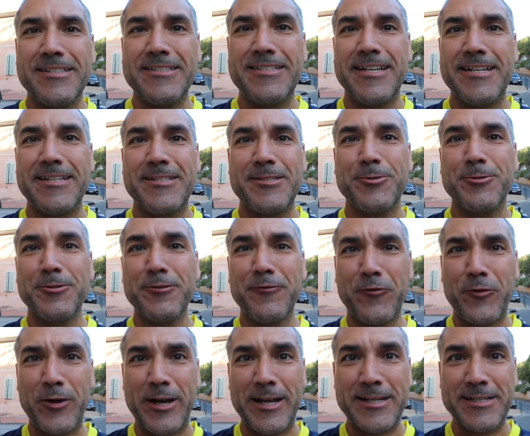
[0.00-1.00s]
Day two in
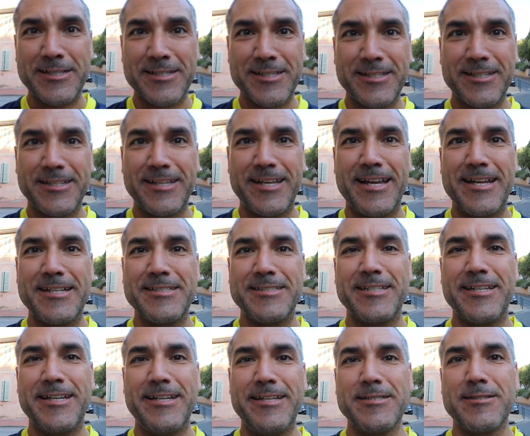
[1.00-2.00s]
France, and
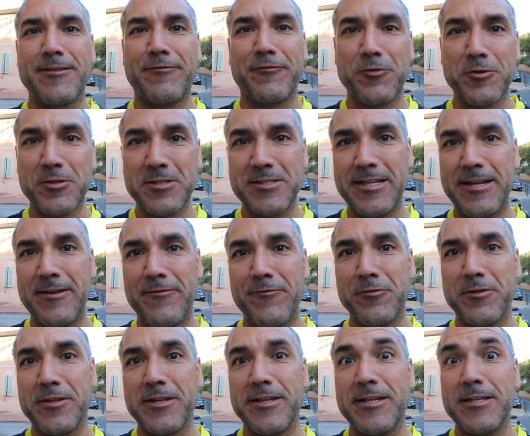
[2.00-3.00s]
today is the first day for
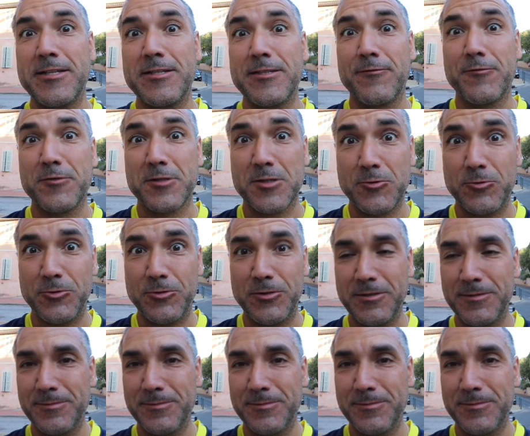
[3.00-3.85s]
the kids for school.